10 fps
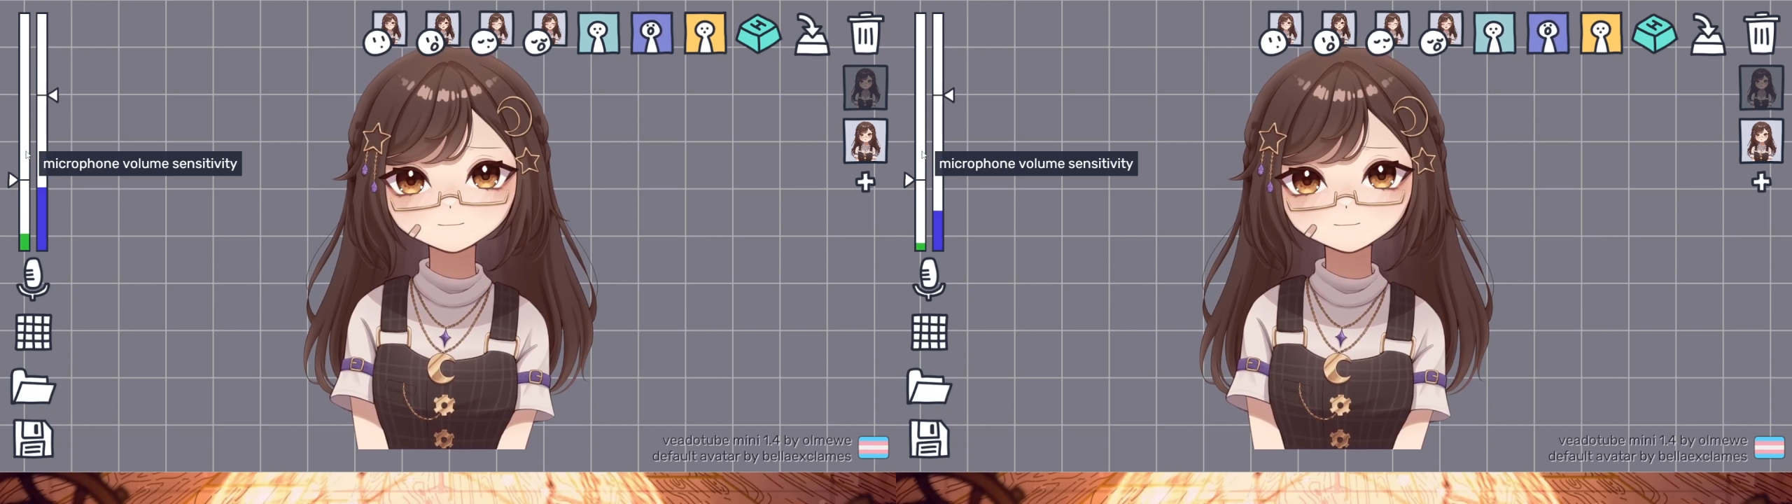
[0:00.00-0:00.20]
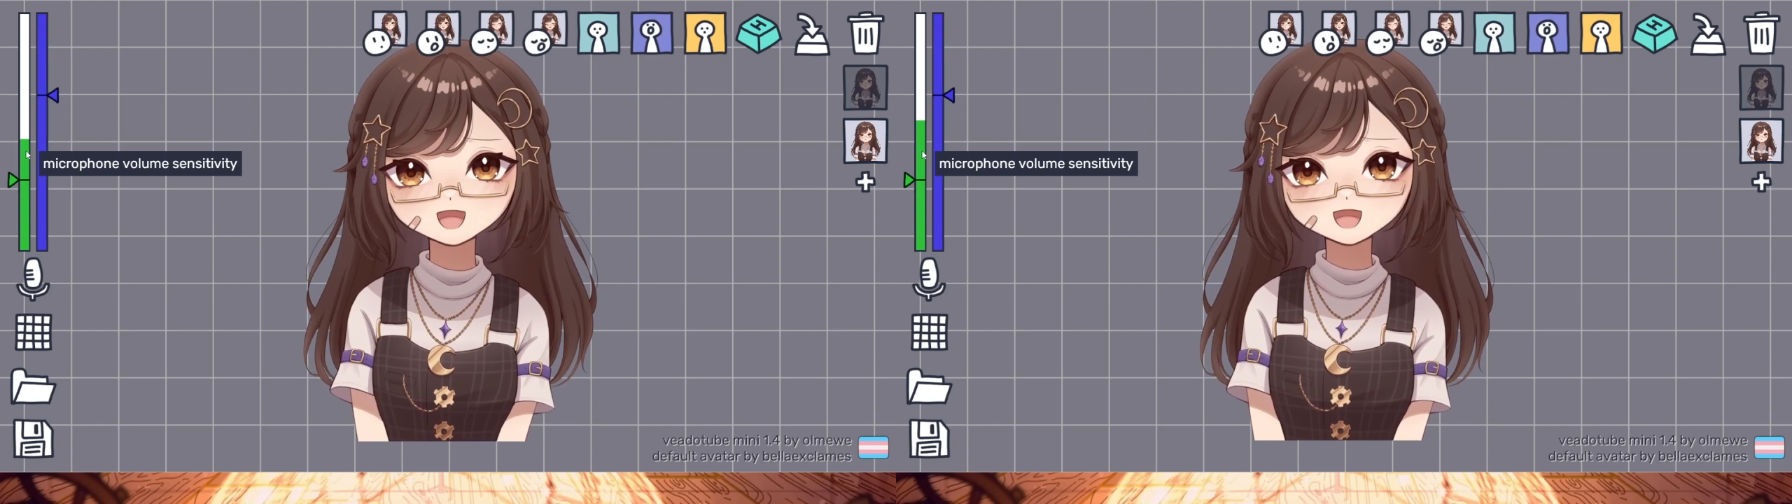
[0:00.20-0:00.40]

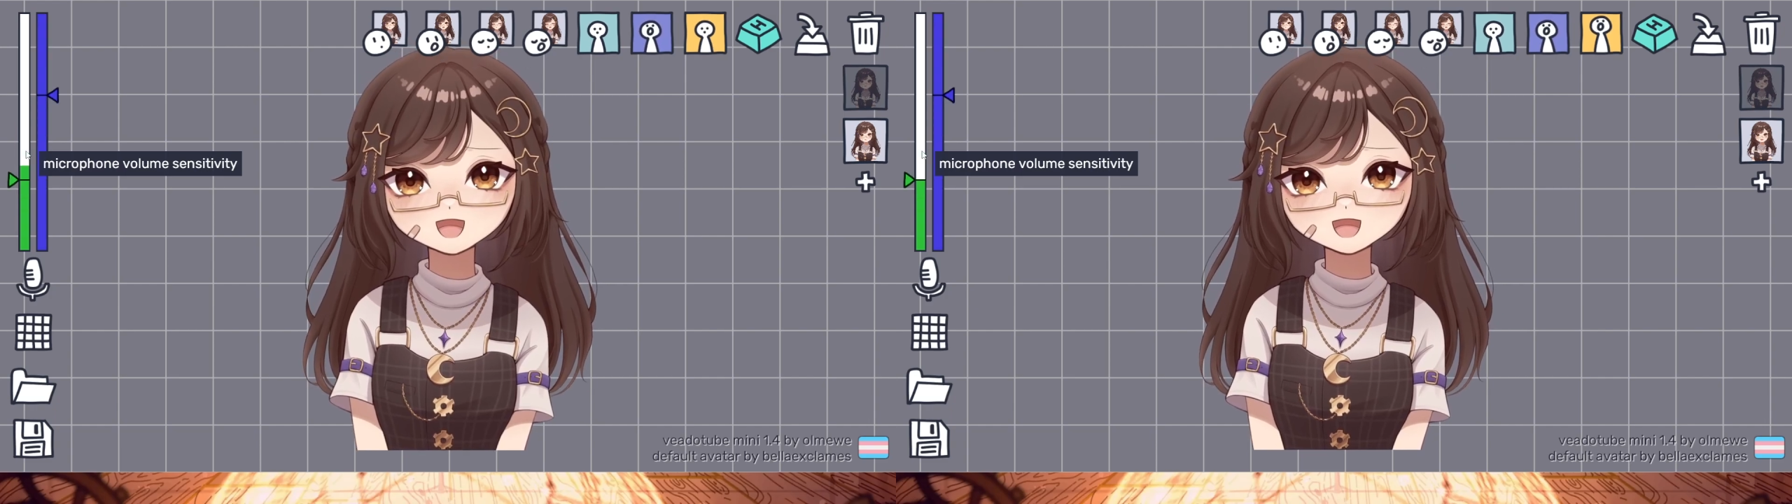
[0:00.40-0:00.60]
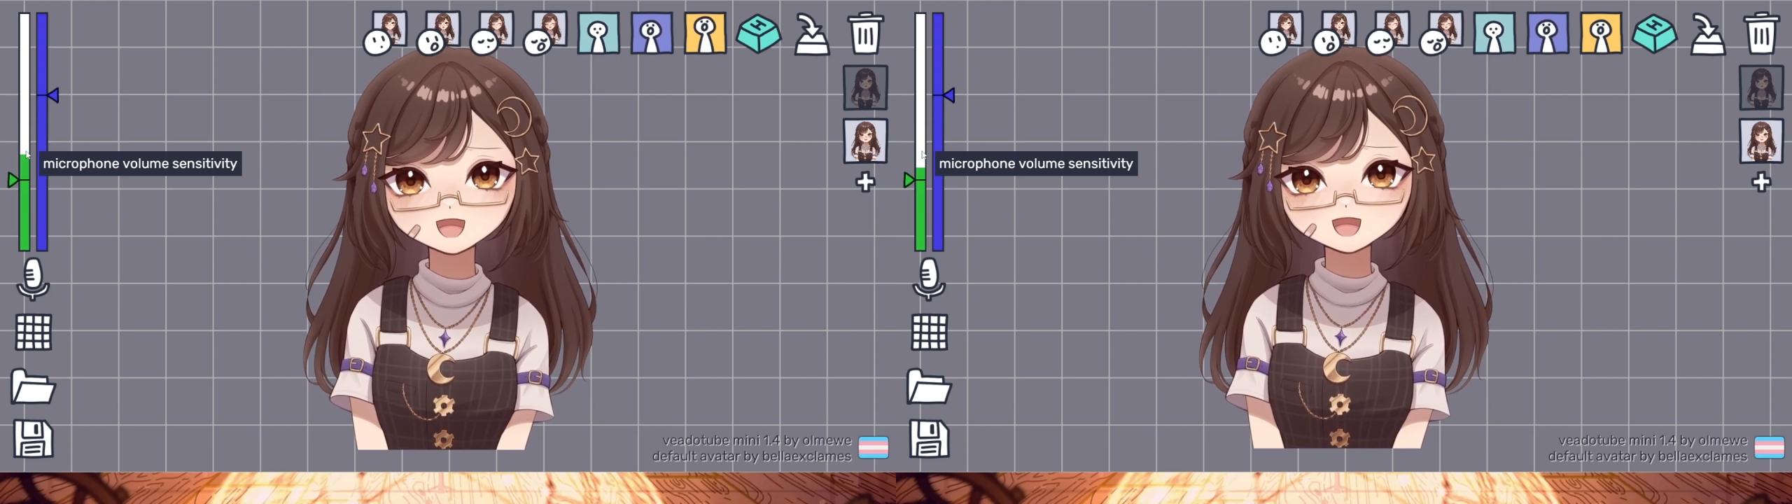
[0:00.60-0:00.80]

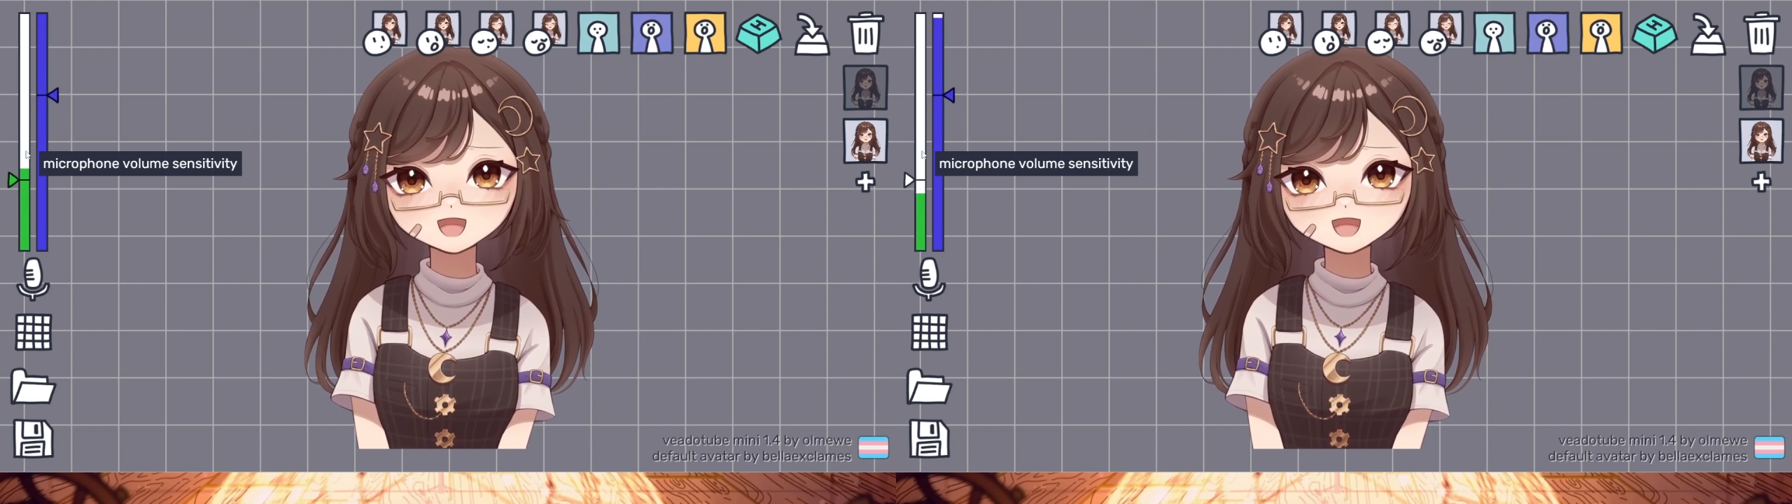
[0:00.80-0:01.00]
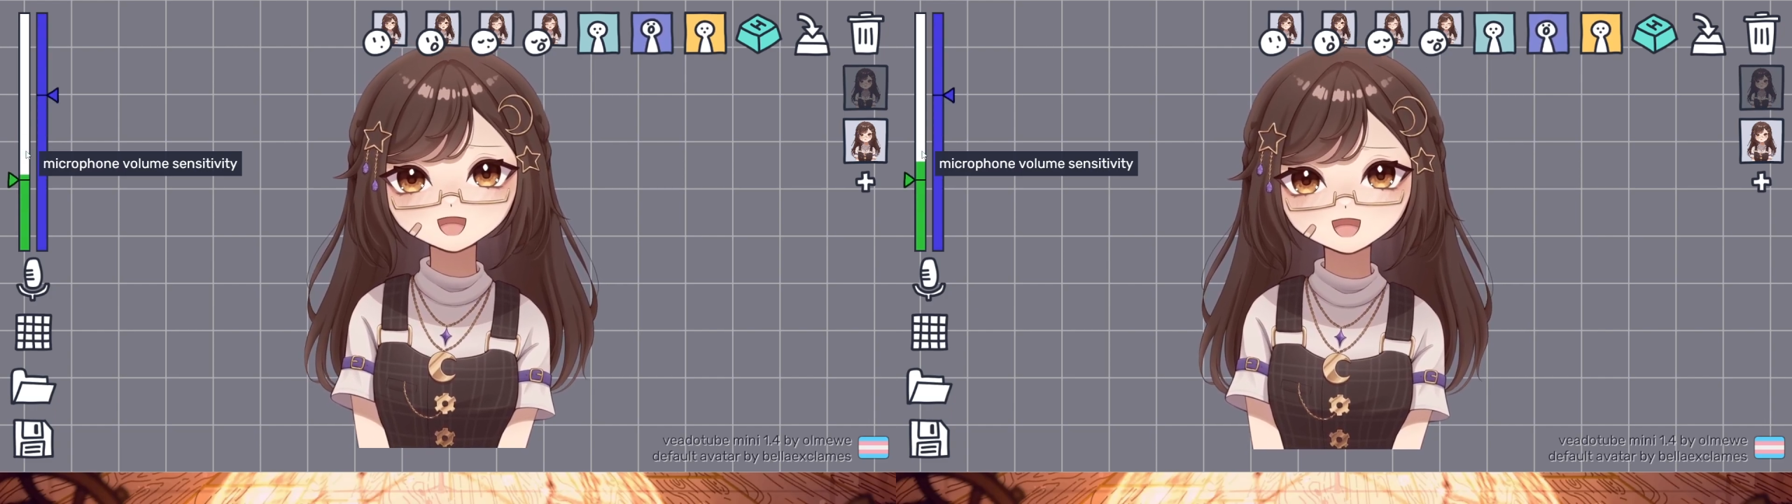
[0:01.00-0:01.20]
sensitivity,
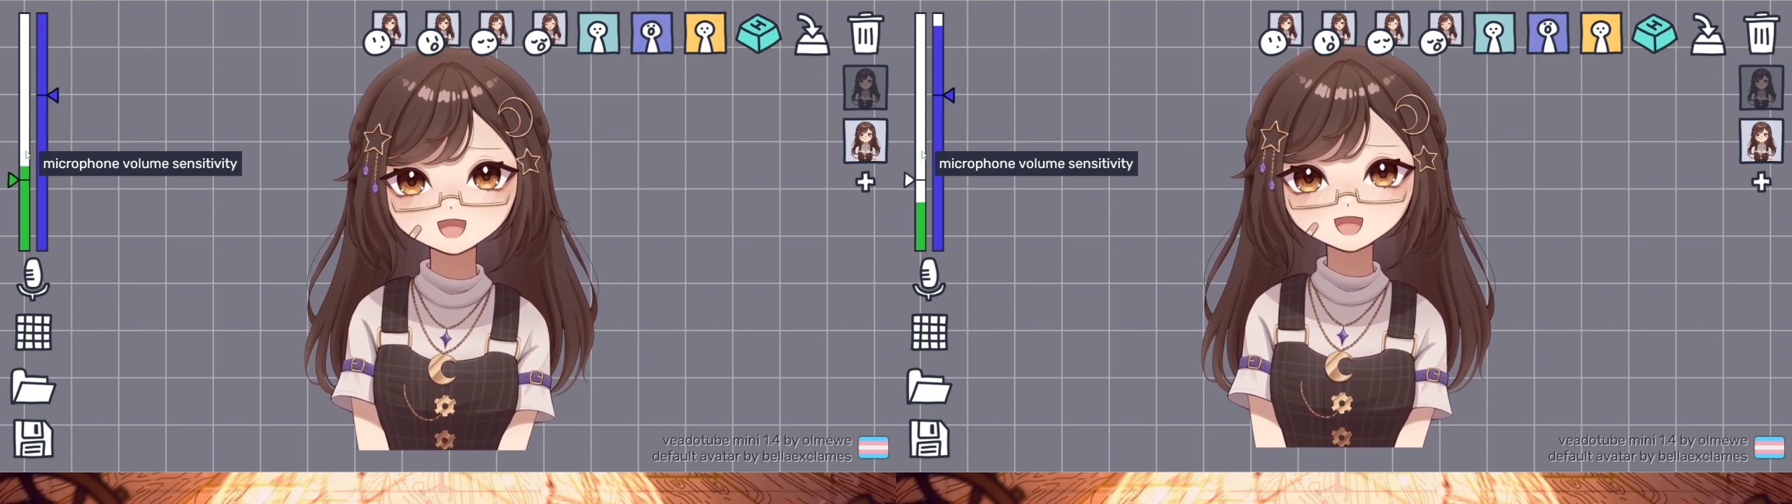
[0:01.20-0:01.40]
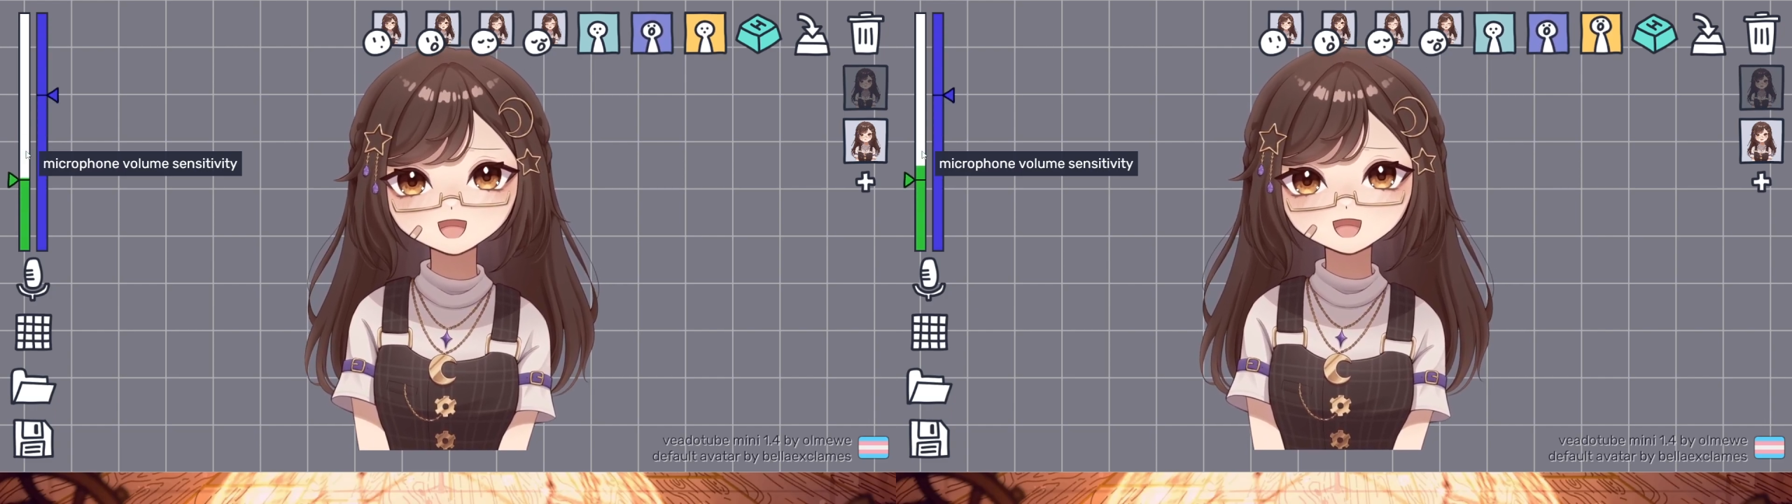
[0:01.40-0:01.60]
so how
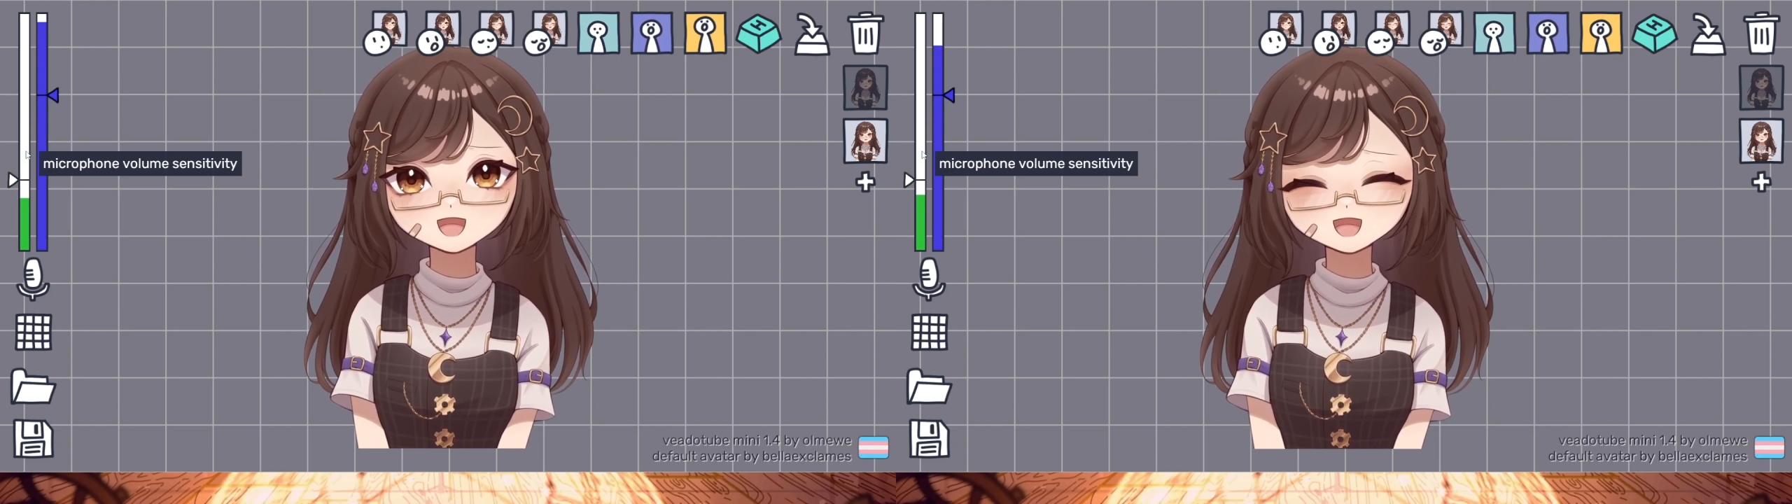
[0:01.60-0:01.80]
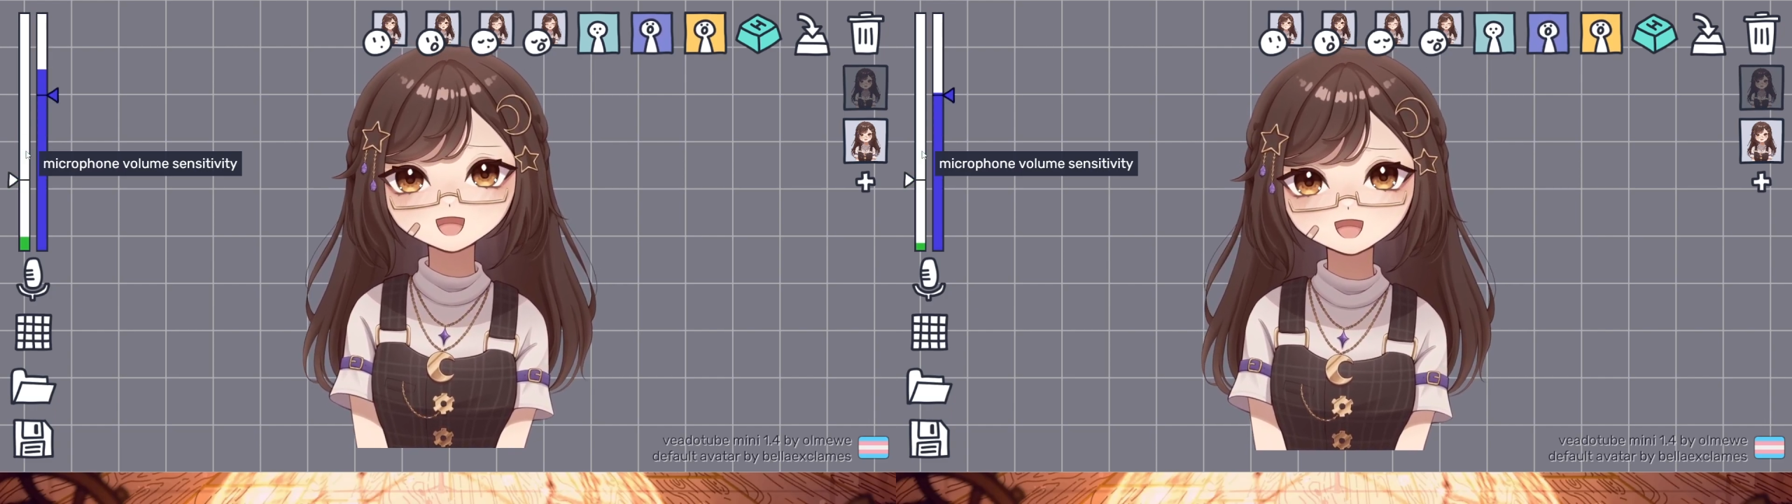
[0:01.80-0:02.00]
much noise